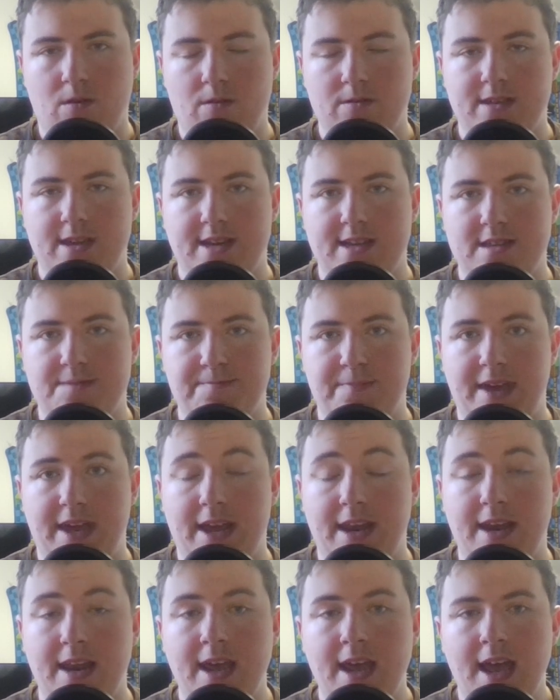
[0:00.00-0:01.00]
it has
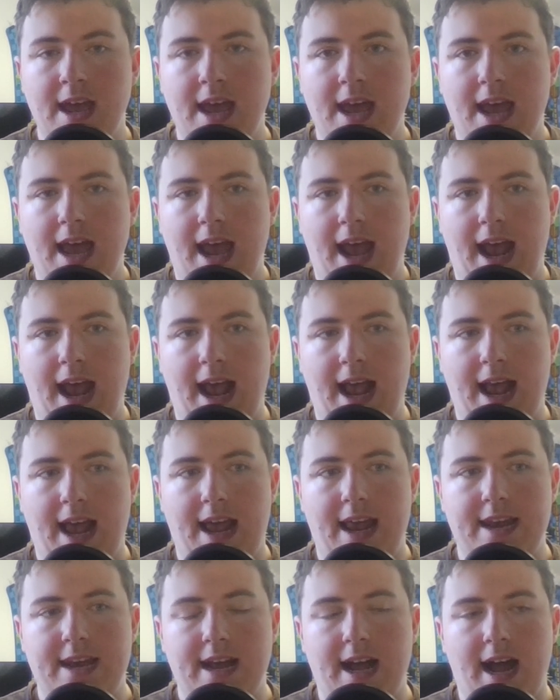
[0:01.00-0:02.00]
been.
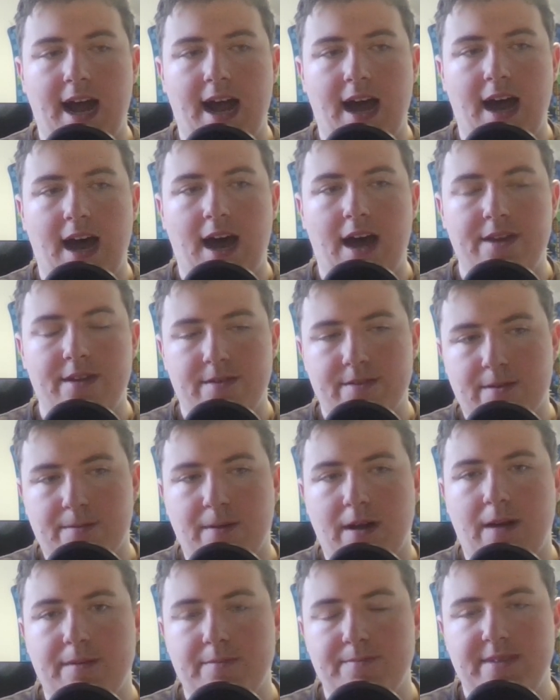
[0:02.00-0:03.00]
And another
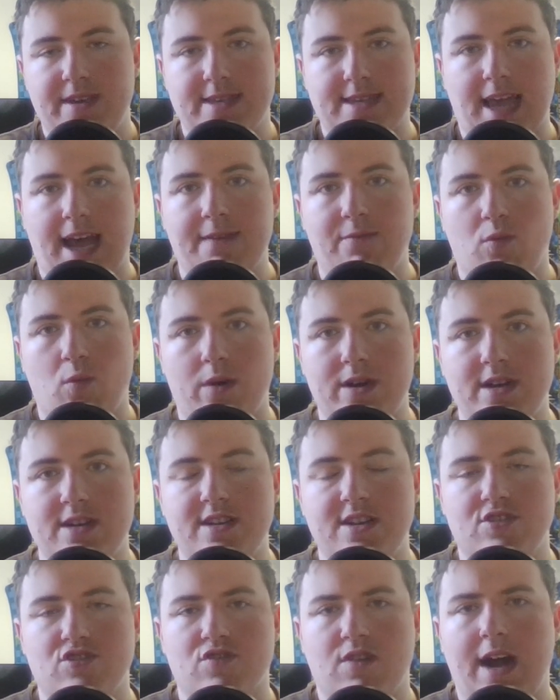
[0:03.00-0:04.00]
problem is I've wanted to
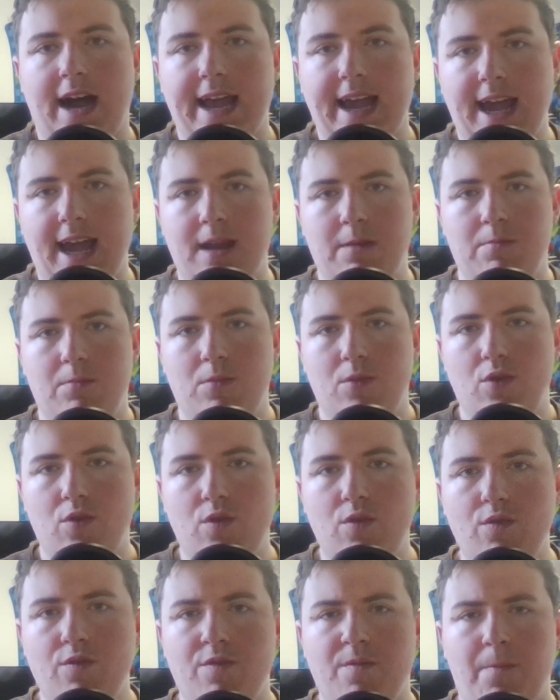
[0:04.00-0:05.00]
try and
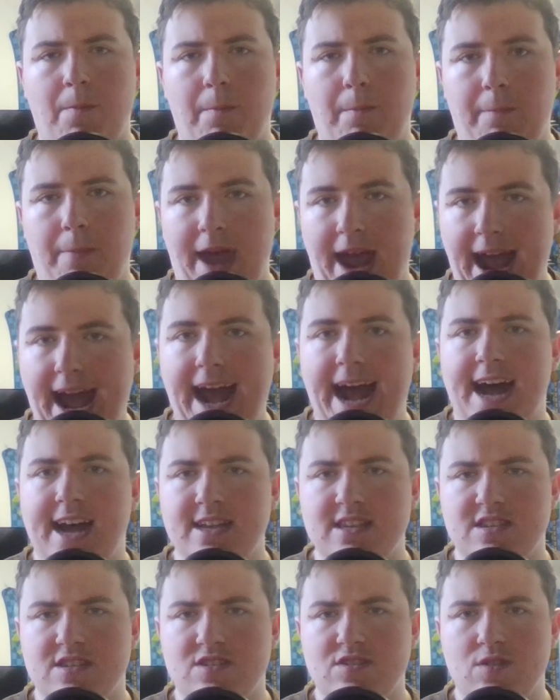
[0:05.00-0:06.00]
move
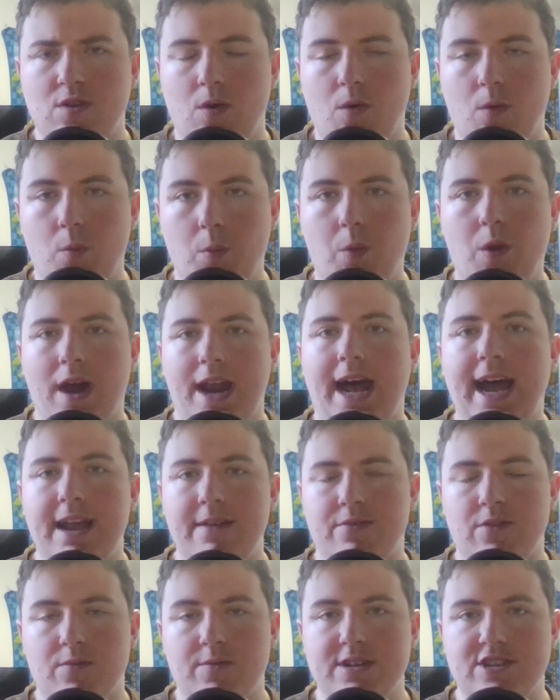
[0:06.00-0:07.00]
past what I've
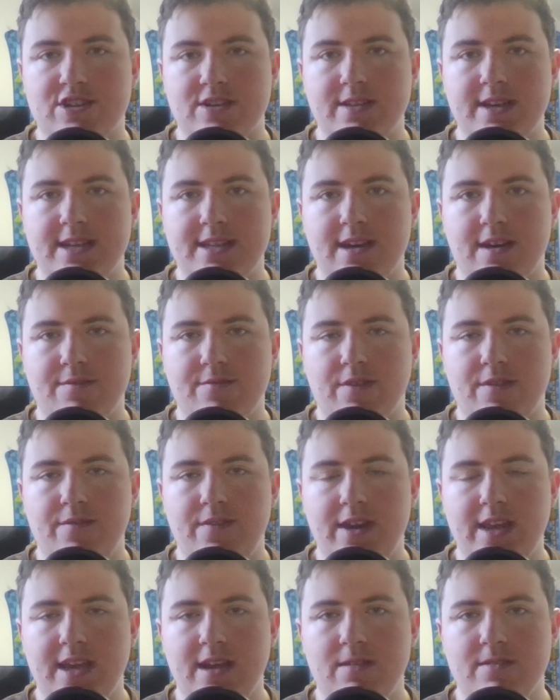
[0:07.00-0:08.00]
originally done for
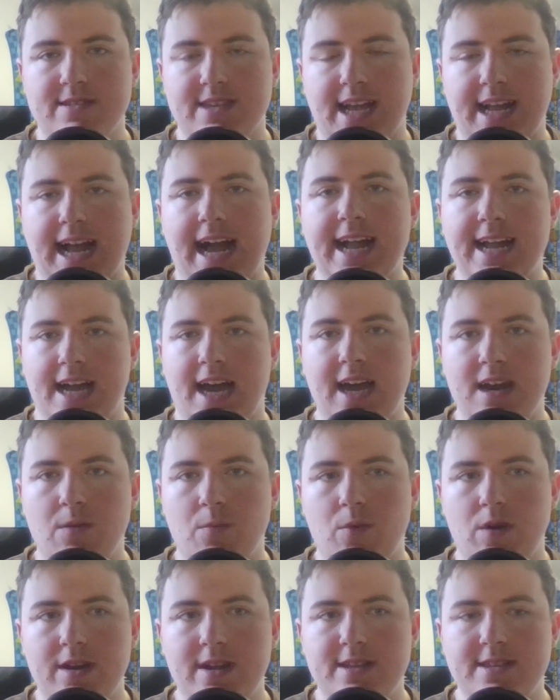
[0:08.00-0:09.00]
videos. Like, I kind of
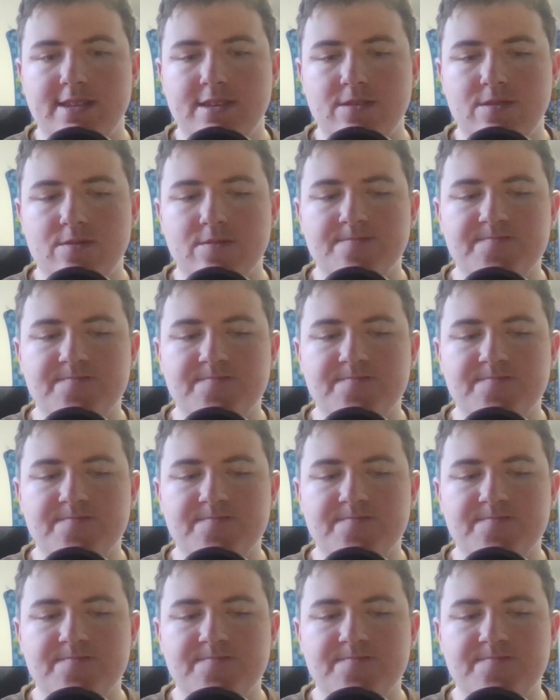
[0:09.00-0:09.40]
wanted to